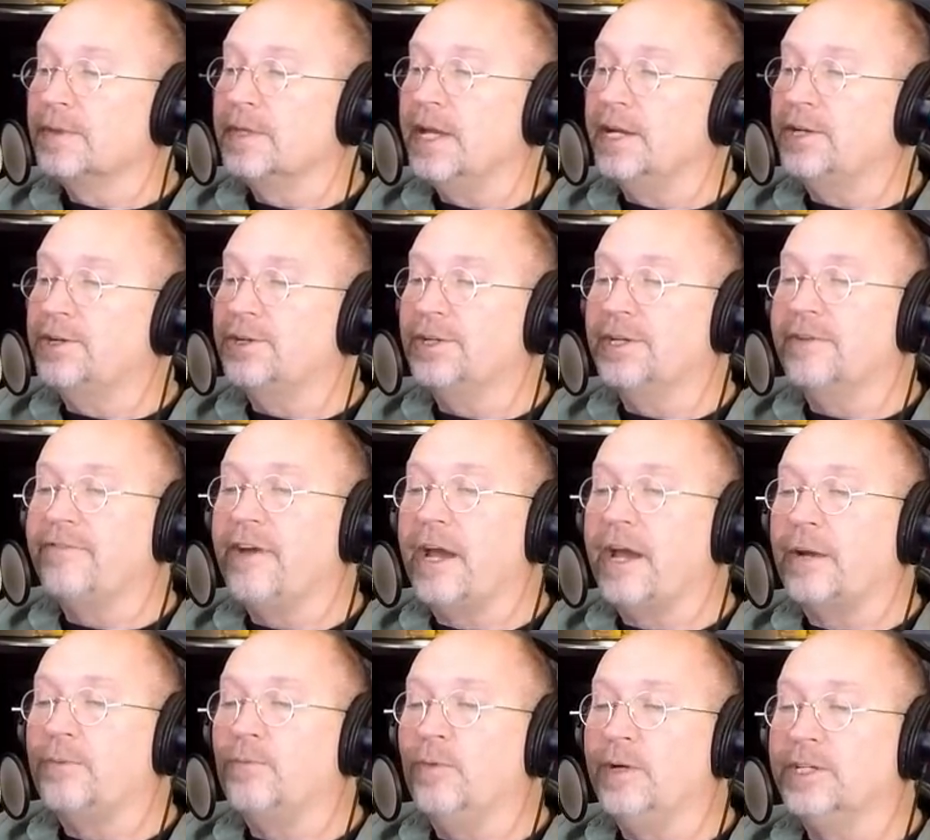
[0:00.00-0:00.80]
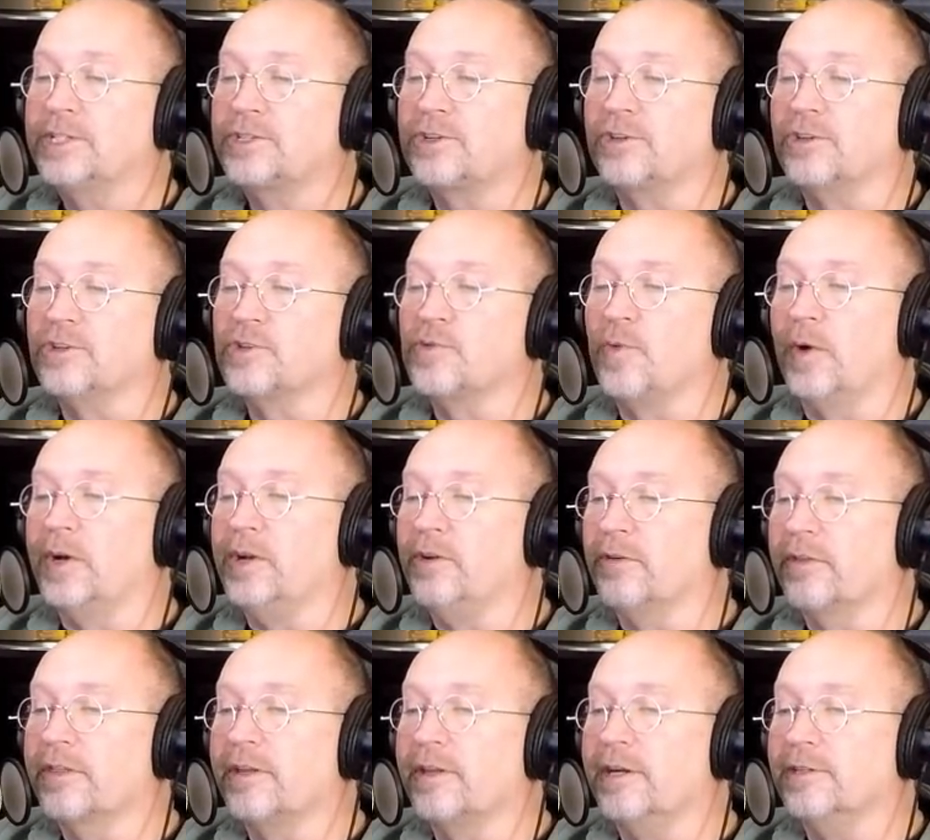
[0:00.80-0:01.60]
They could have had whiskers.
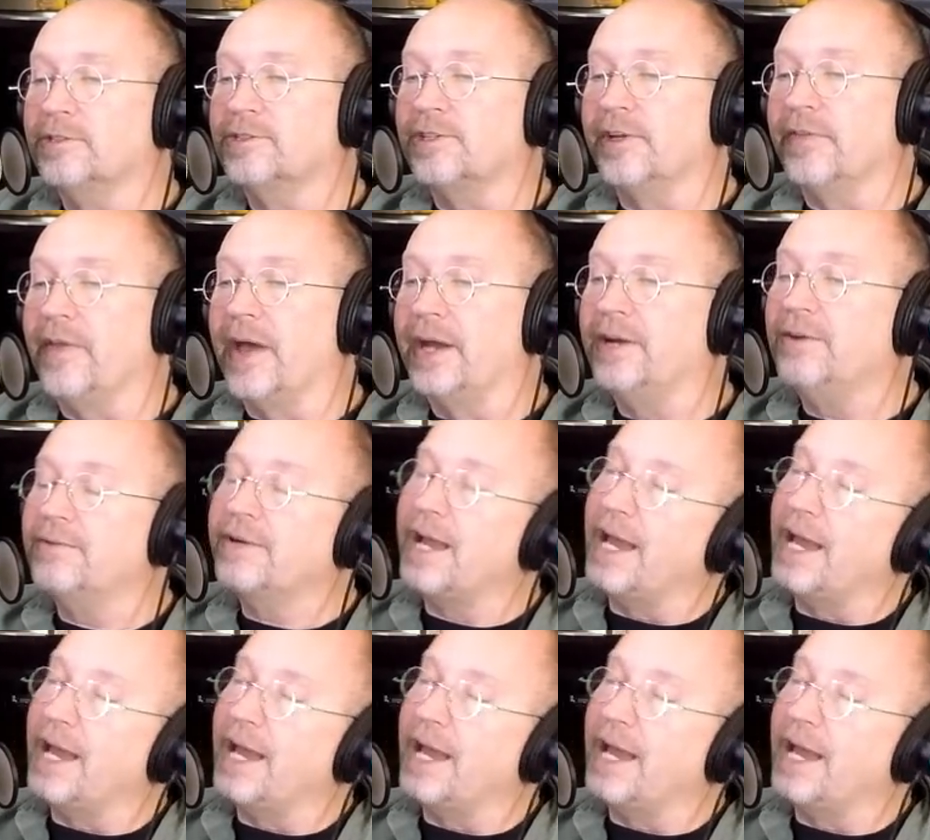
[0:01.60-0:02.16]
What are your thoughts on that?